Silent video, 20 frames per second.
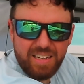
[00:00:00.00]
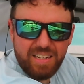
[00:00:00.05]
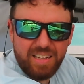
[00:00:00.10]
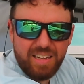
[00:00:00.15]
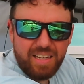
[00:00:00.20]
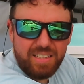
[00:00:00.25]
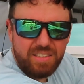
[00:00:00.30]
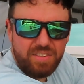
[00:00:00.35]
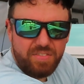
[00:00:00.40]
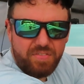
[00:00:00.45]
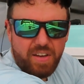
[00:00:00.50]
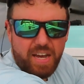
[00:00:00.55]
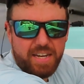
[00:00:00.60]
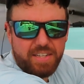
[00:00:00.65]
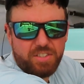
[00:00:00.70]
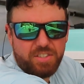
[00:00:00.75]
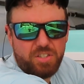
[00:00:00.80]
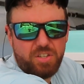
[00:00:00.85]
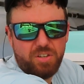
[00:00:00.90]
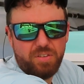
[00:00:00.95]
That's
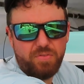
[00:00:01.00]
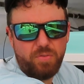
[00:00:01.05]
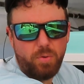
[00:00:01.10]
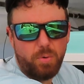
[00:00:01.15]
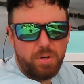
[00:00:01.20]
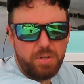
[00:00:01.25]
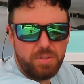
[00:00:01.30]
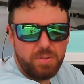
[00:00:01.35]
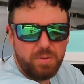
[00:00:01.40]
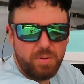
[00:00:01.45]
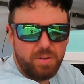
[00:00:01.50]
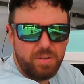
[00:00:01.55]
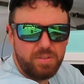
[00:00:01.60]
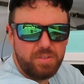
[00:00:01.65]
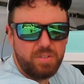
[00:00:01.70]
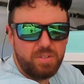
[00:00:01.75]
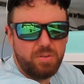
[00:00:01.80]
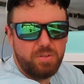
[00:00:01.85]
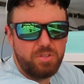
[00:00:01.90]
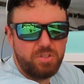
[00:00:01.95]
fast secure 4200,
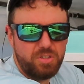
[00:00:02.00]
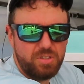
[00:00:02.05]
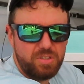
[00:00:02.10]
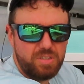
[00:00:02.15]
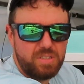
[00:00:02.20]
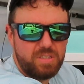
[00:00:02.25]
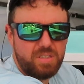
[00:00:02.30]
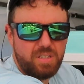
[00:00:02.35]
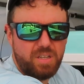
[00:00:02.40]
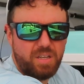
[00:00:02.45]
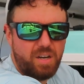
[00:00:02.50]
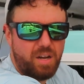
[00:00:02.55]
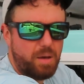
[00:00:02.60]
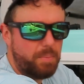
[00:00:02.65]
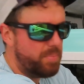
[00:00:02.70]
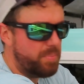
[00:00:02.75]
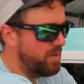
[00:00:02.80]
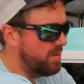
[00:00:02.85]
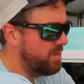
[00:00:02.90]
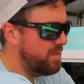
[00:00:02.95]
so it should sit
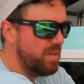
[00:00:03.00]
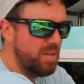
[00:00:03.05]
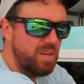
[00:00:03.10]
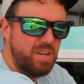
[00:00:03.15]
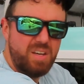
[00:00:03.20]
up in the